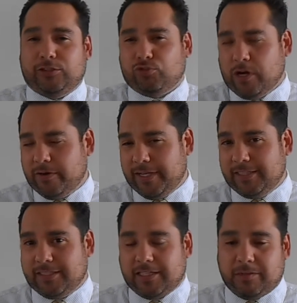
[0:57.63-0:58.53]

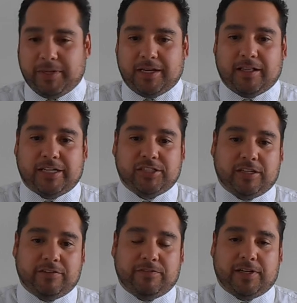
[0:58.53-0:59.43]
drawings. It's going to be a collection
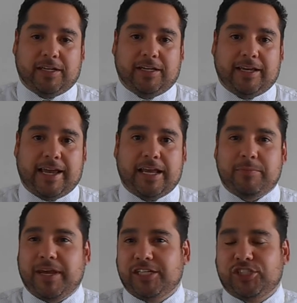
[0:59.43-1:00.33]
of
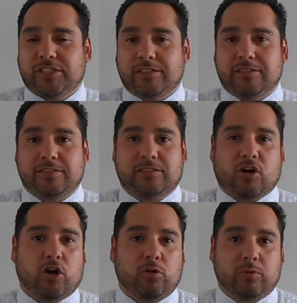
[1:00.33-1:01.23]
animations,
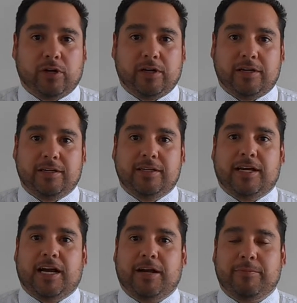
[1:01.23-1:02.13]
artwork.
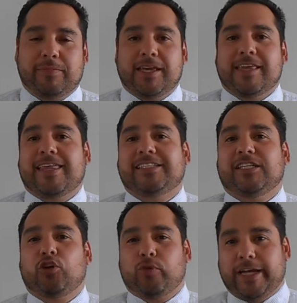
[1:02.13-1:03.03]
That's a
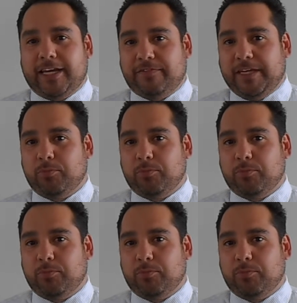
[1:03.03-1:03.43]
creative